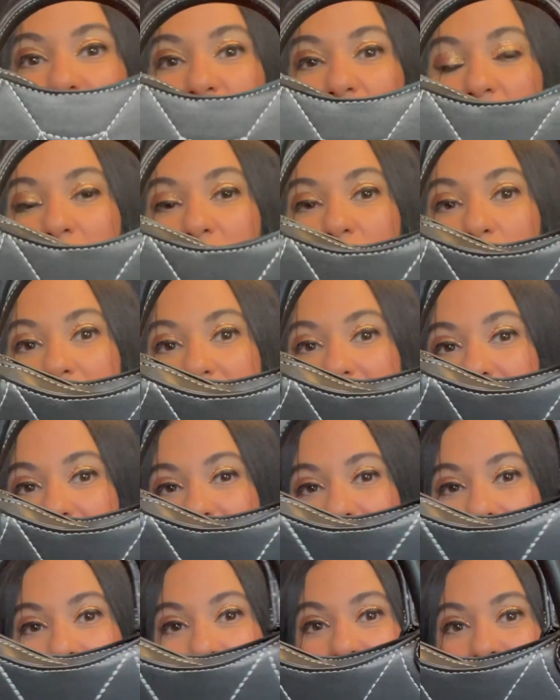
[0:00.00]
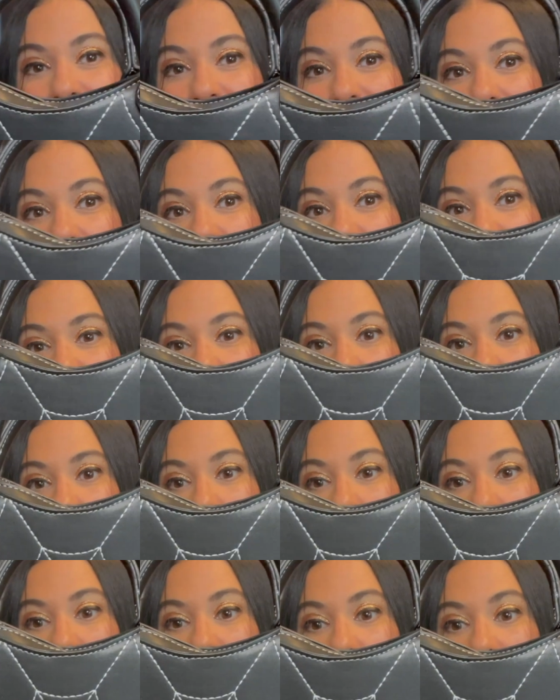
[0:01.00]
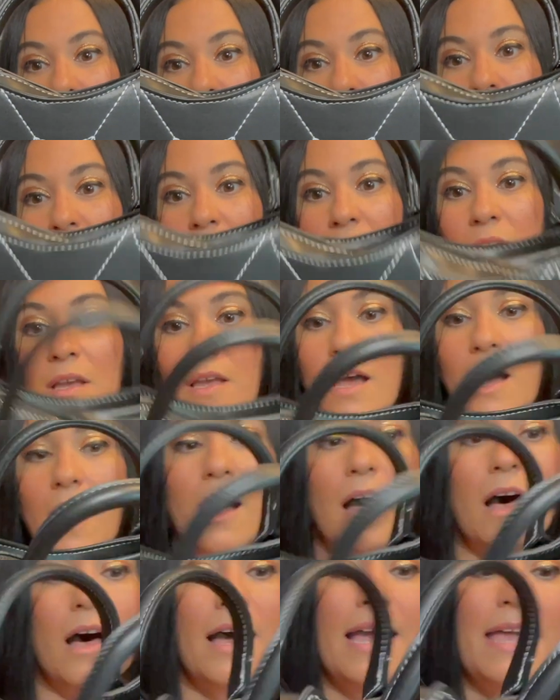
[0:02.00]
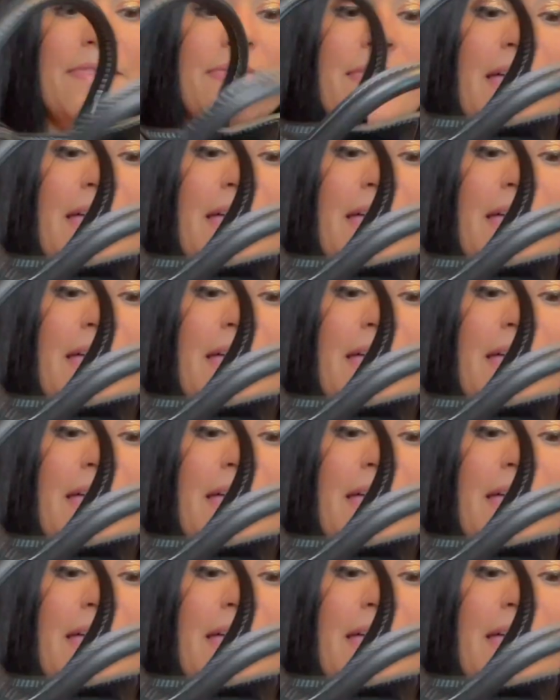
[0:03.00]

so stinking adorable. Uh, and